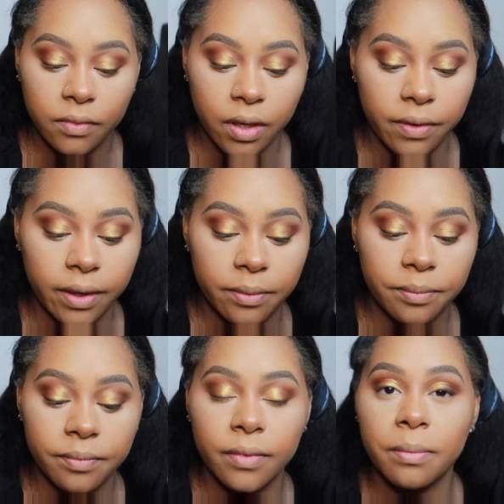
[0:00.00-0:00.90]
Alright,
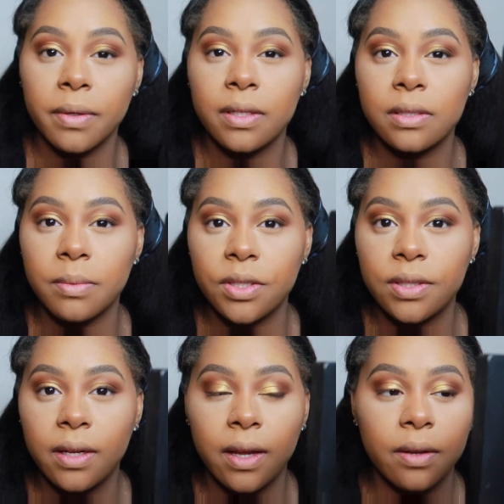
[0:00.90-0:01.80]
I'm going to smudge
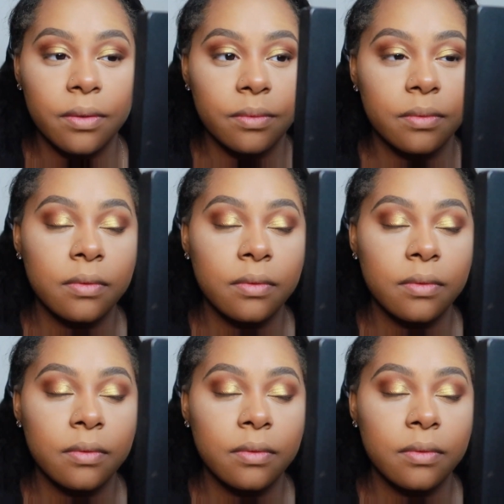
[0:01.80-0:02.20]
it out.